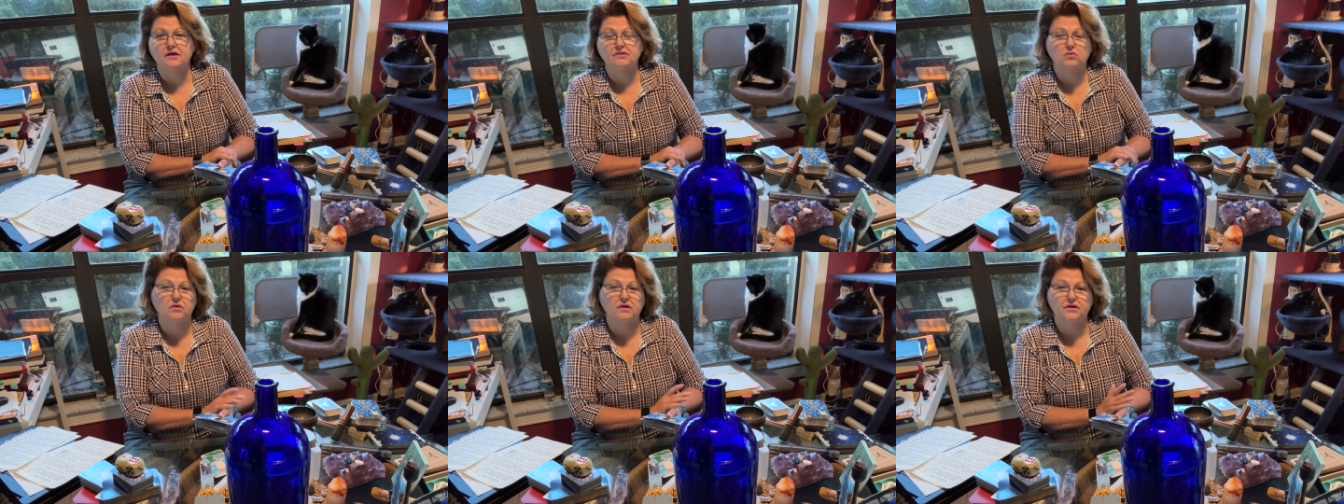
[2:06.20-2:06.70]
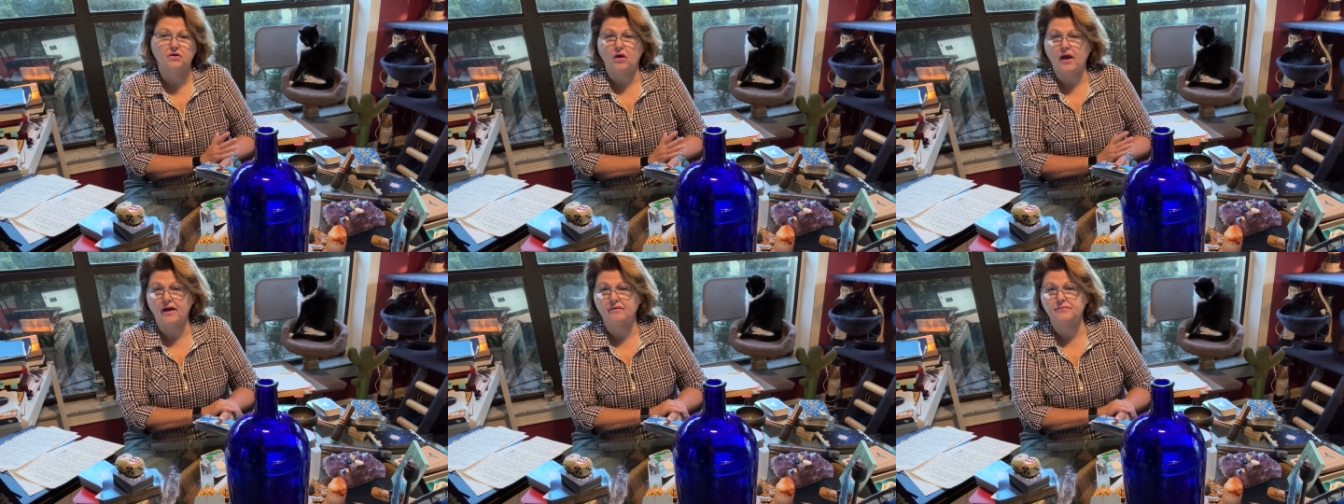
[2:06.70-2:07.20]
the way you
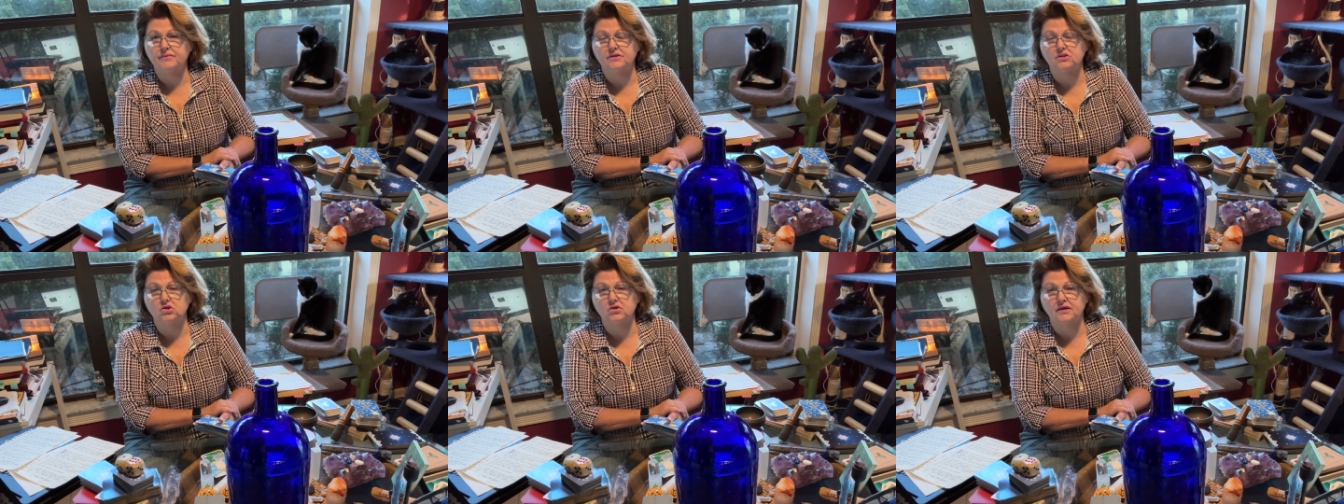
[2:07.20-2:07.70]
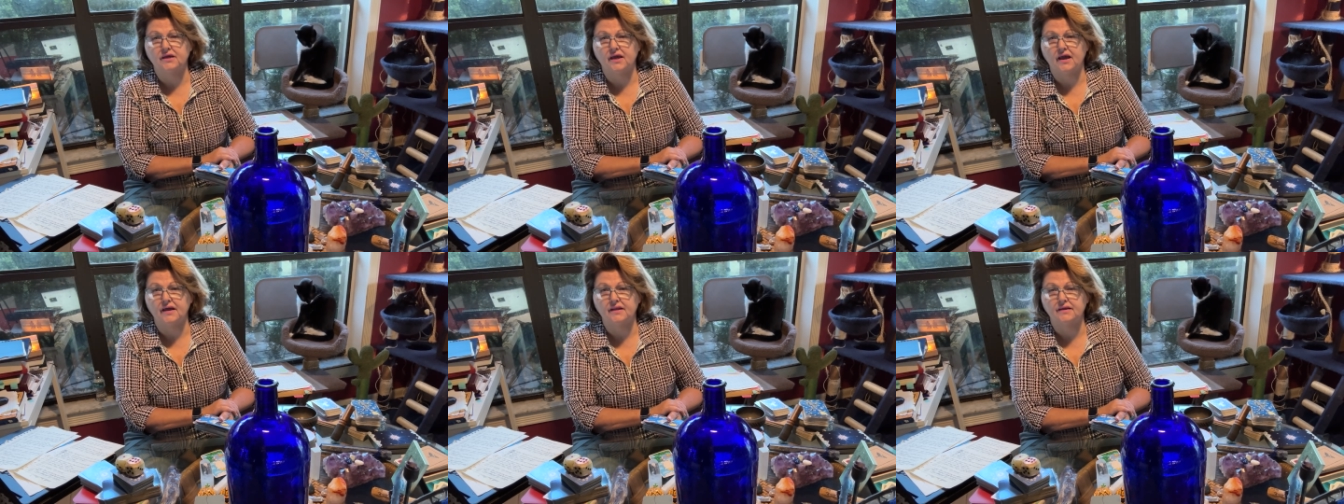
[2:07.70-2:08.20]
have been looking
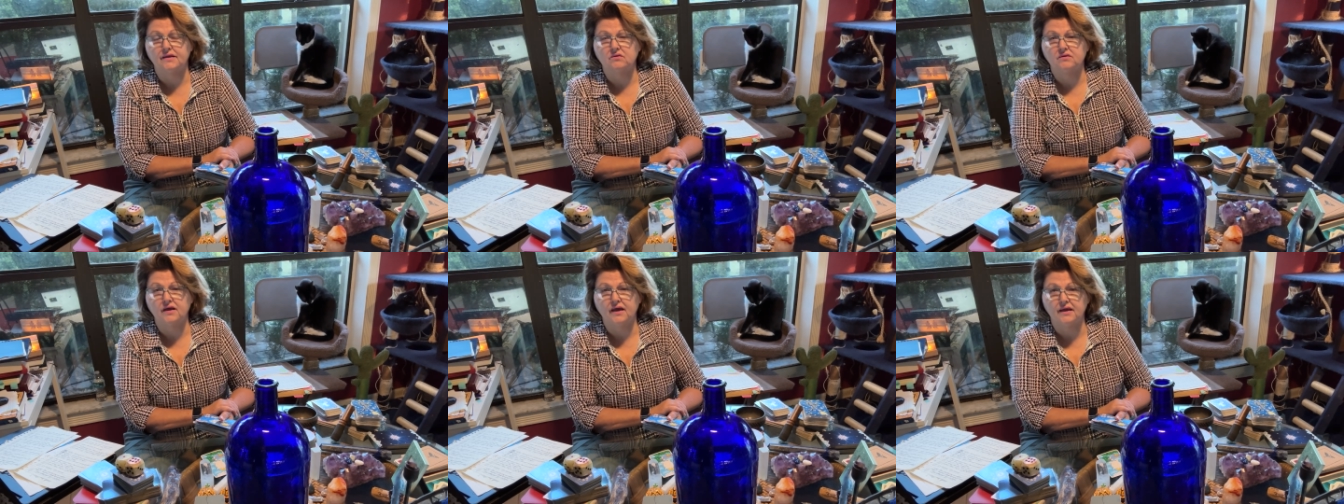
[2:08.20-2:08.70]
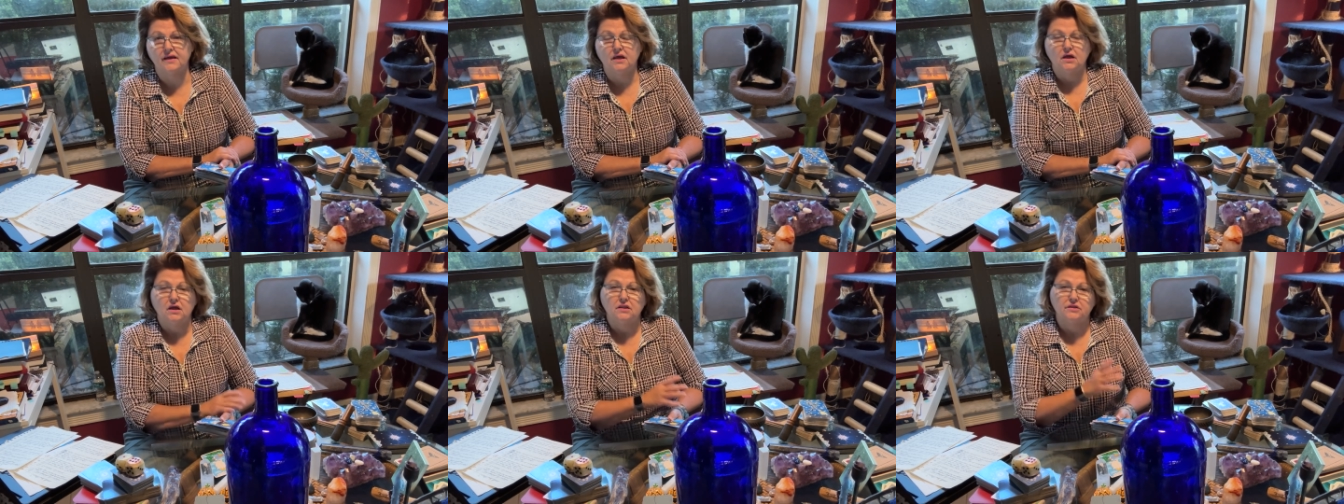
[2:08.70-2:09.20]
at it, okay?
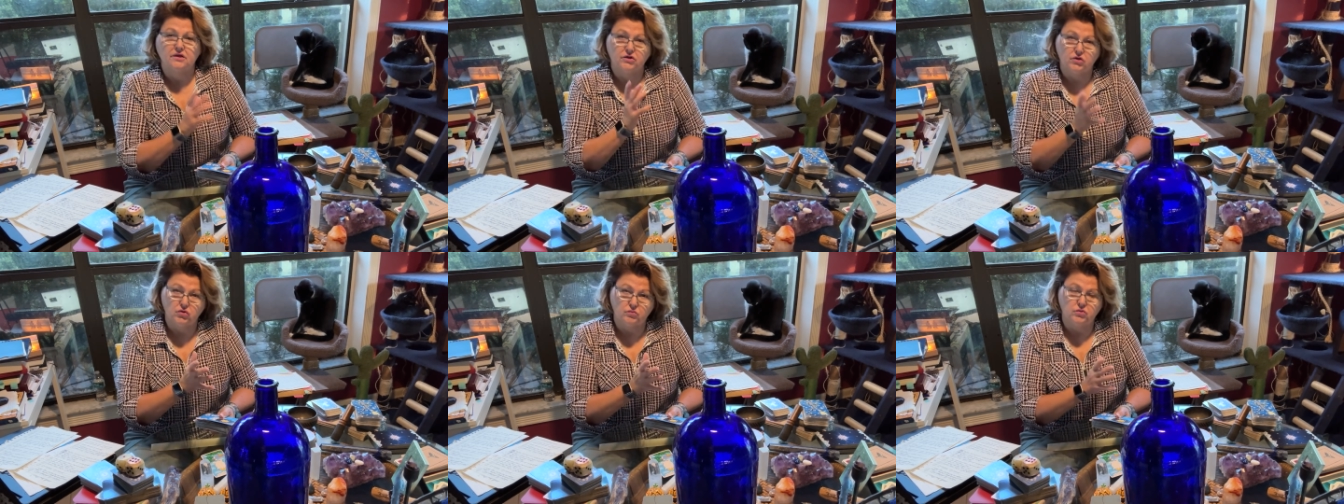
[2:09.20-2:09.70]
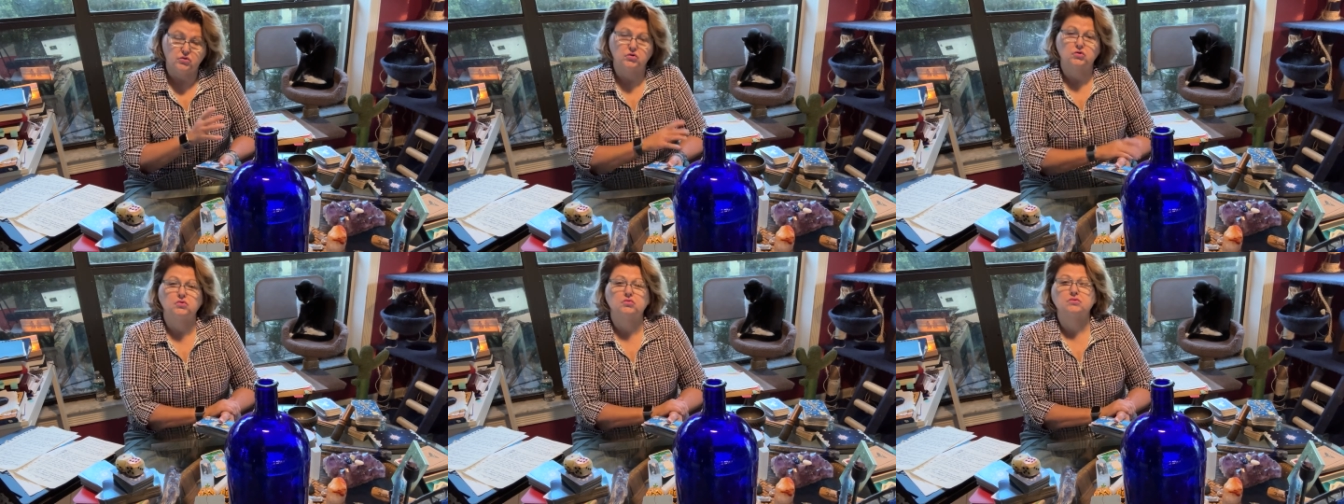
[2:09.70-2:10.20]
The new
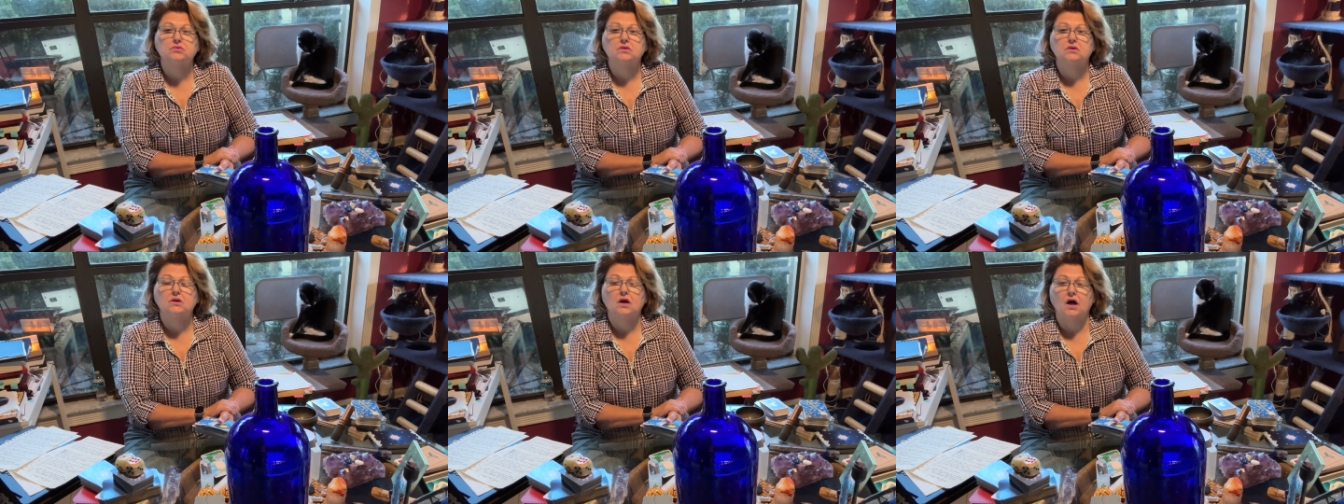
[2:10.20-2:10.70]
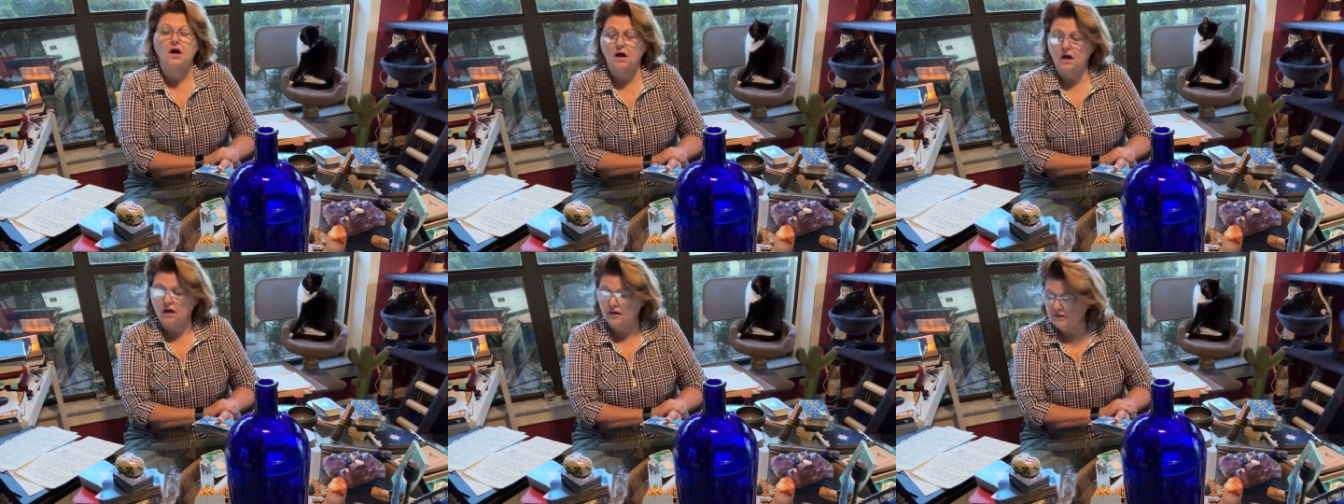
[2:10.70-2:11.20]
moon,
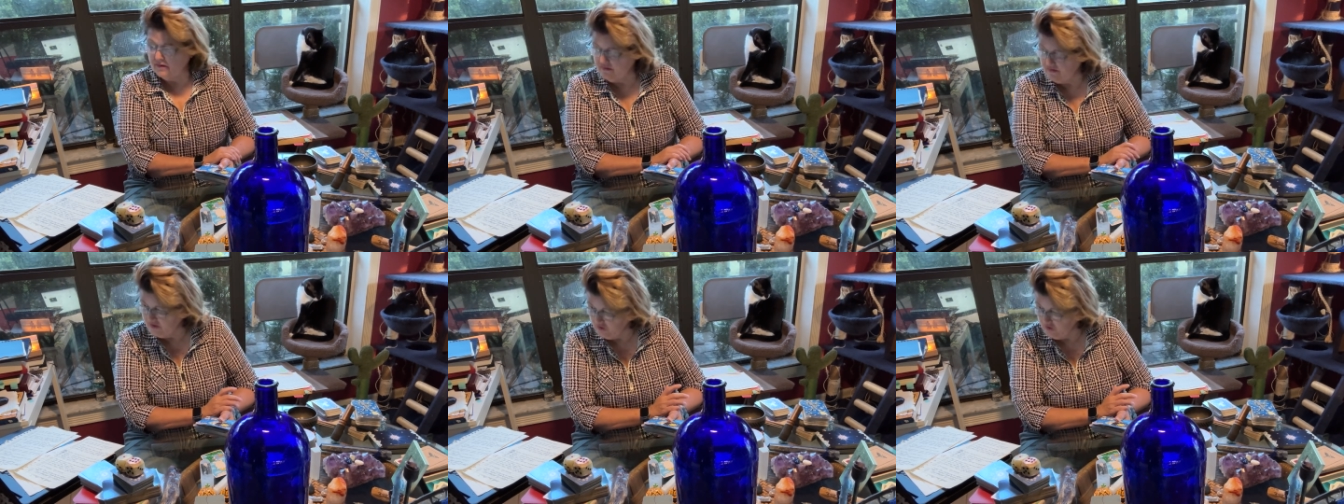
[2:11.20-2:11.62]
the